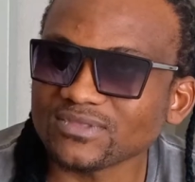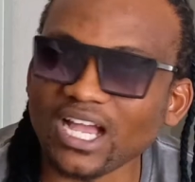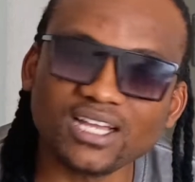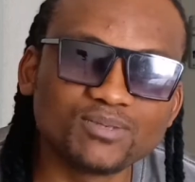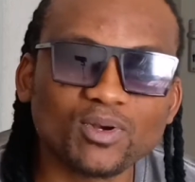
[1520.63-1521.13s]

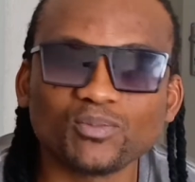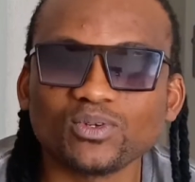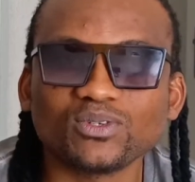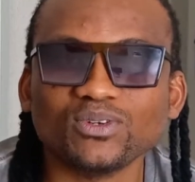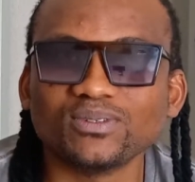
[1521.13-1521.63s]
Hip hop
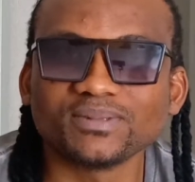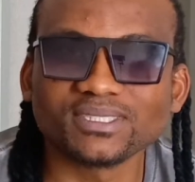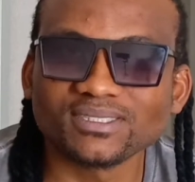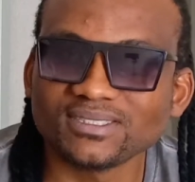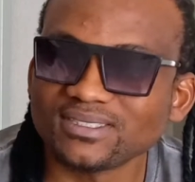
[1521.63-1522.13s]
will go, man.
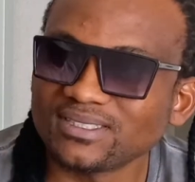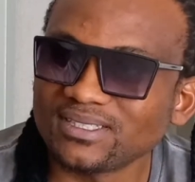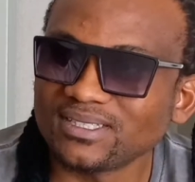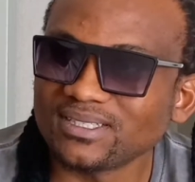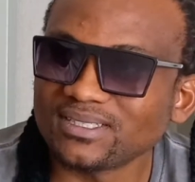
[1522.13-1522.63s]

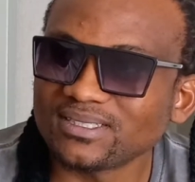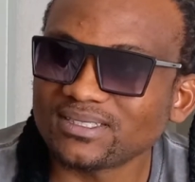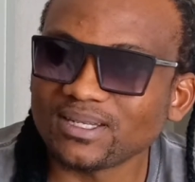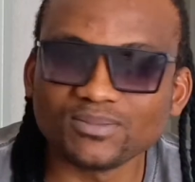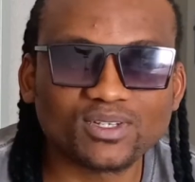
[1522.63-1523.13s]
I'm
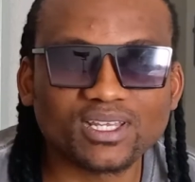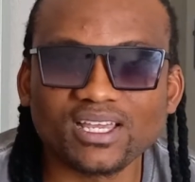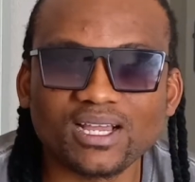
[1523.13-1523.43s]
not